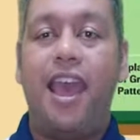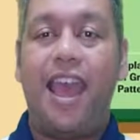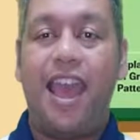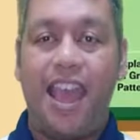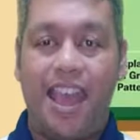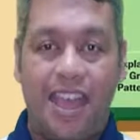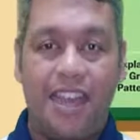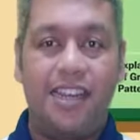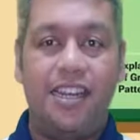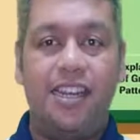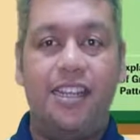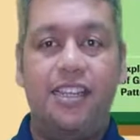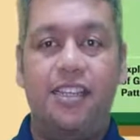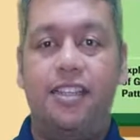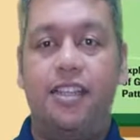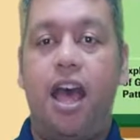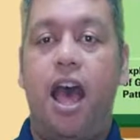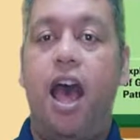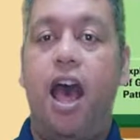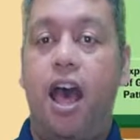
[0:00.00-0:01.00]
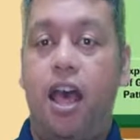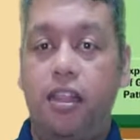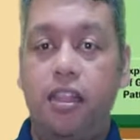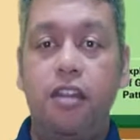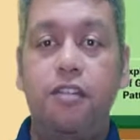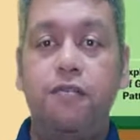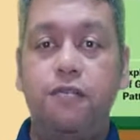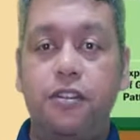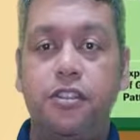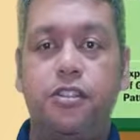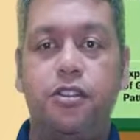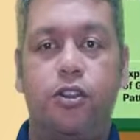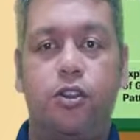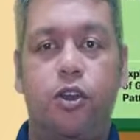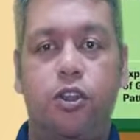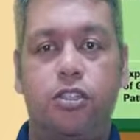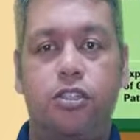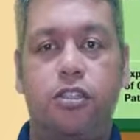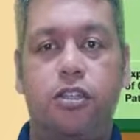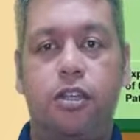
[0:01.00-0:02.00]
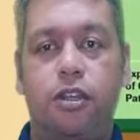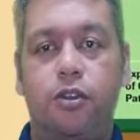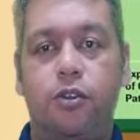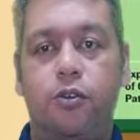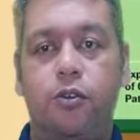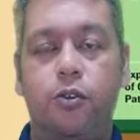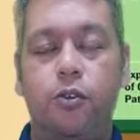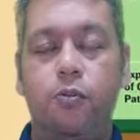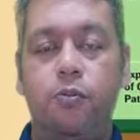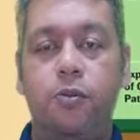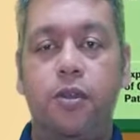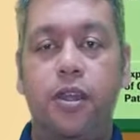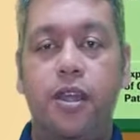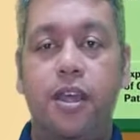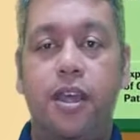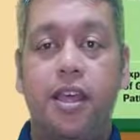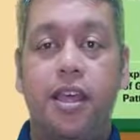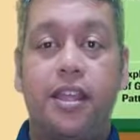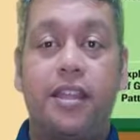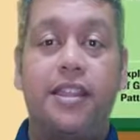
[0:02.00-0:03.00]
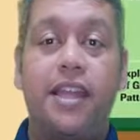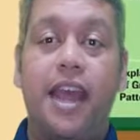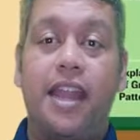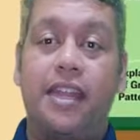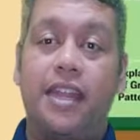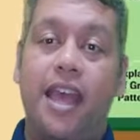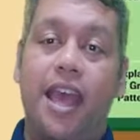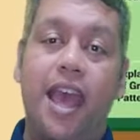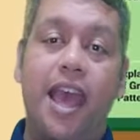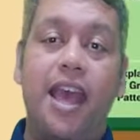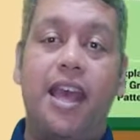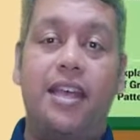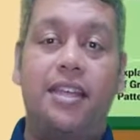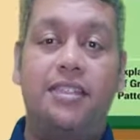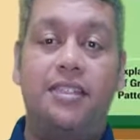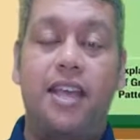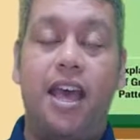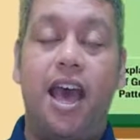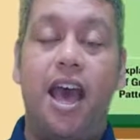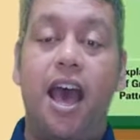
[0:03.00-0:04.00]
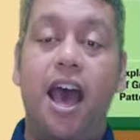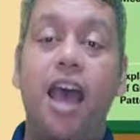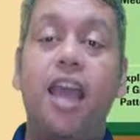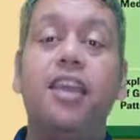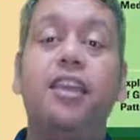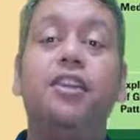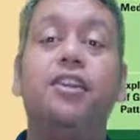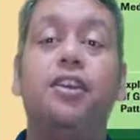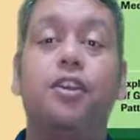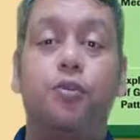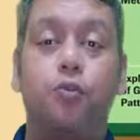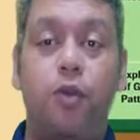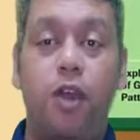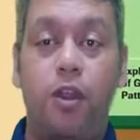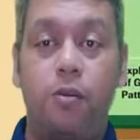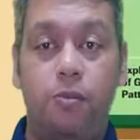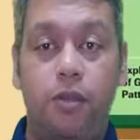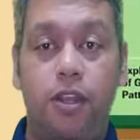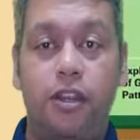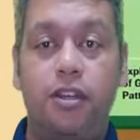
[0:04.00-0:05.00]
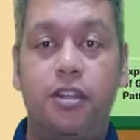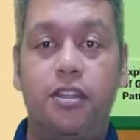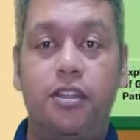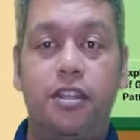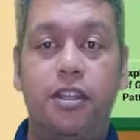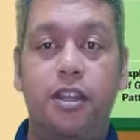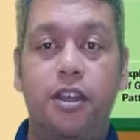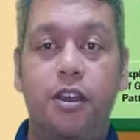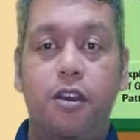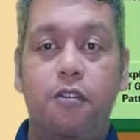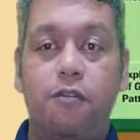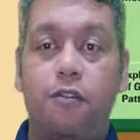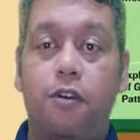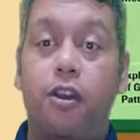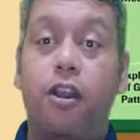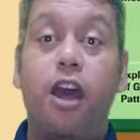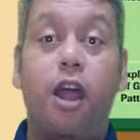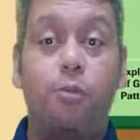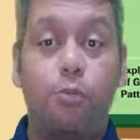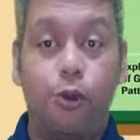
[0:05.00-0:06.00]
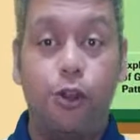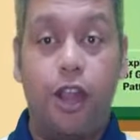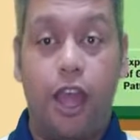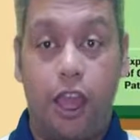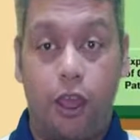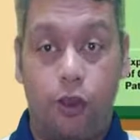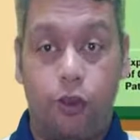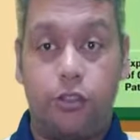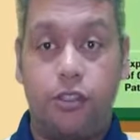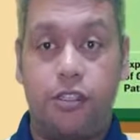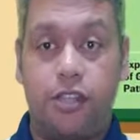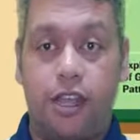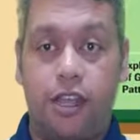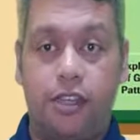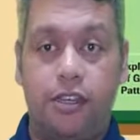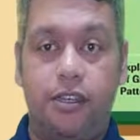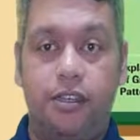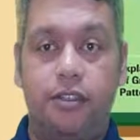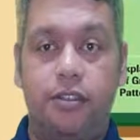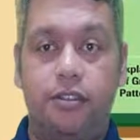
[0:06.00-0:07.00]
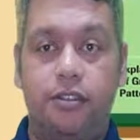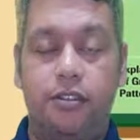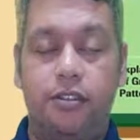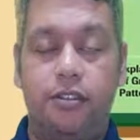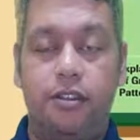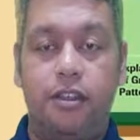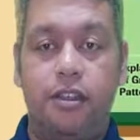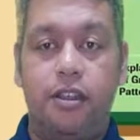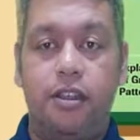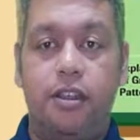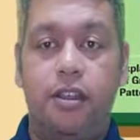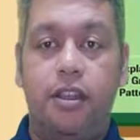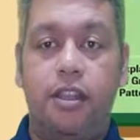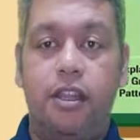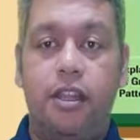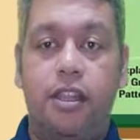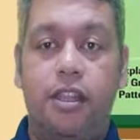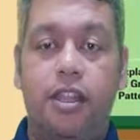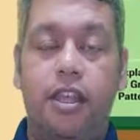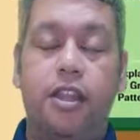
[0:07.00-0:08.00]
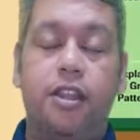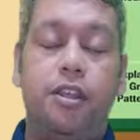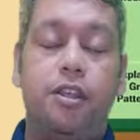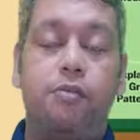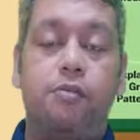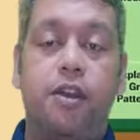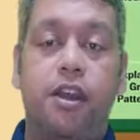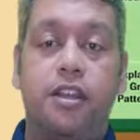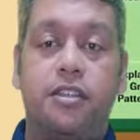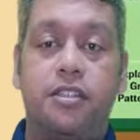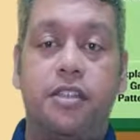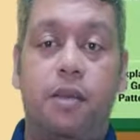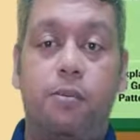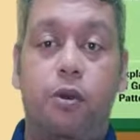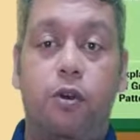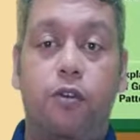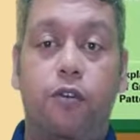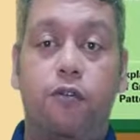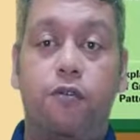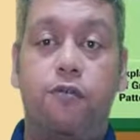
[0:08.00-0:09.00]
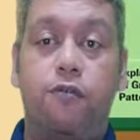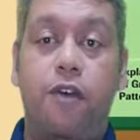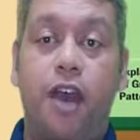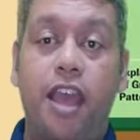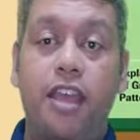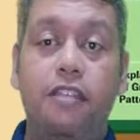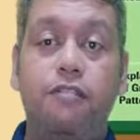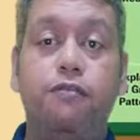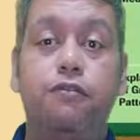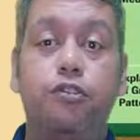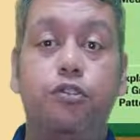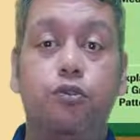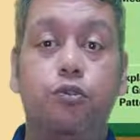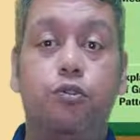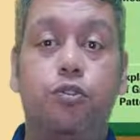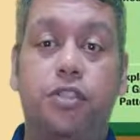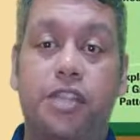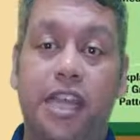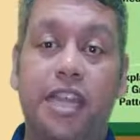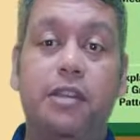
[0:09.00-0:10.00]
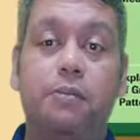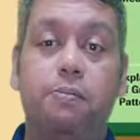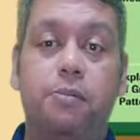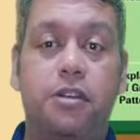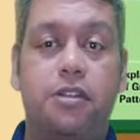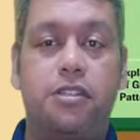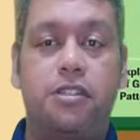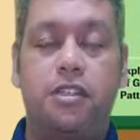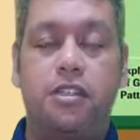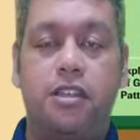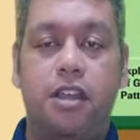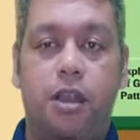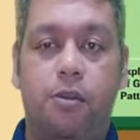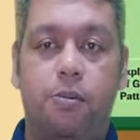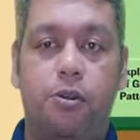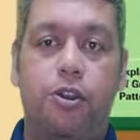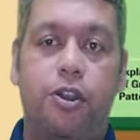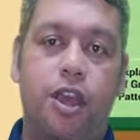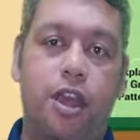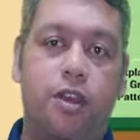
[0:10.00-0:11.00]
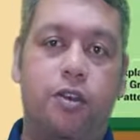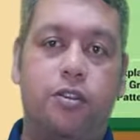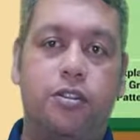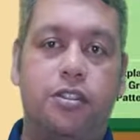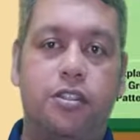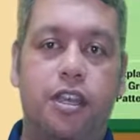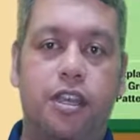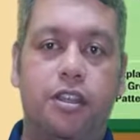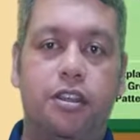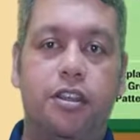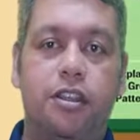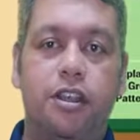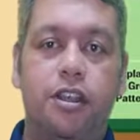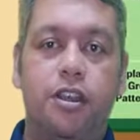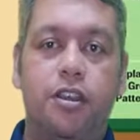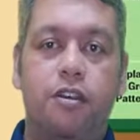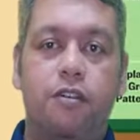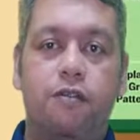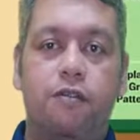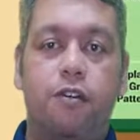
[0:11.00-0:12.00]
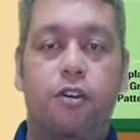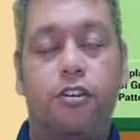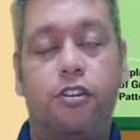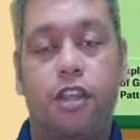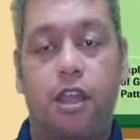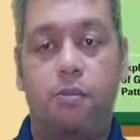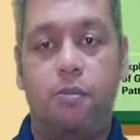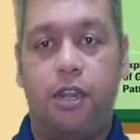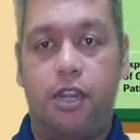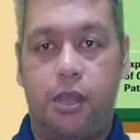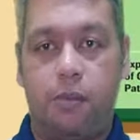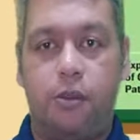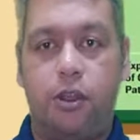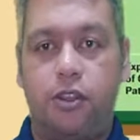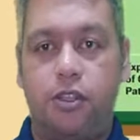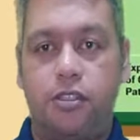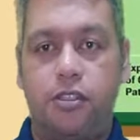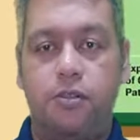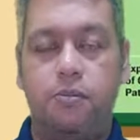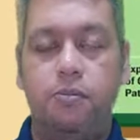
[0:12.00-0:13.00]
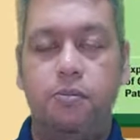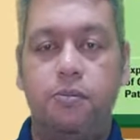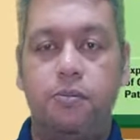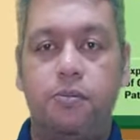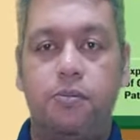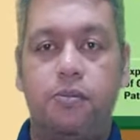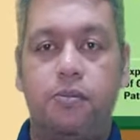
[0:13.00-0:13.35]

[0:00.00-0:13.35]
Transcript: And the other physiological group that has a high requirement for carbon dioxide. They require about 5 to 10% carbon dioxide for their metabolism.